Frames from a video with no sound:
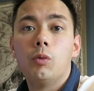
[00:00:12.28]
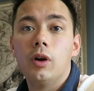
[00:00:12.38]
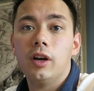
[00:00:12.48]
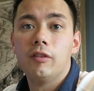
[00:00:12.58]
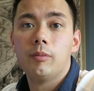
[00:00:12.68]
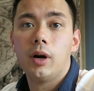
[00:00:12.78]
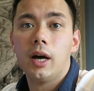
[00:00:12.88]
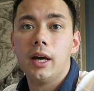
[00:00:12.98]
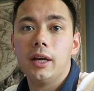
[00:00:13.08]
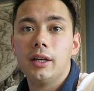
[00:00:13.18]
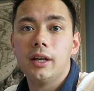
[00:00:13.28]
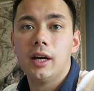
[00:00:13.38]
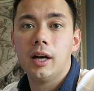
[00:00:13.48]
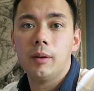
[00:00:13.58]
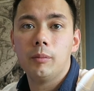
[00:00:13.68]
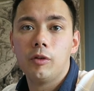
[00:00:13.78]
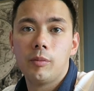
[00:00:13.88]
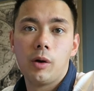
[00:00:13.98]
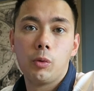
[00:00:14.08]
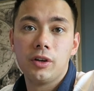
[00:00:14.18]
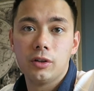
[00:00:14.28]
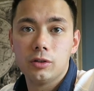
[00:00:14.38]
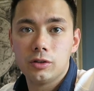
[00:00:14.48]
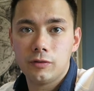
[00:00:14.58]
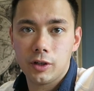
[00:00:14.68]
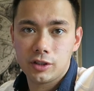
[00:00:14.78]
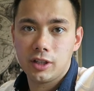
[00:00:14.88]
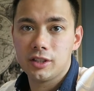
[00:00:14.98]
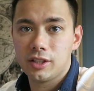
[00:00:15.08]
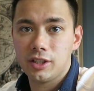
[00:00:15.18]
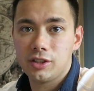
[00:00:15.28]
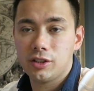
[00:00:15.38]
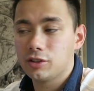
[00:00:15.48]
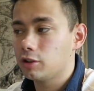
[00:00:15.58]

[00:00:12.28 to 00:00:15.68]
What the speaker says: with my Windows virtualization.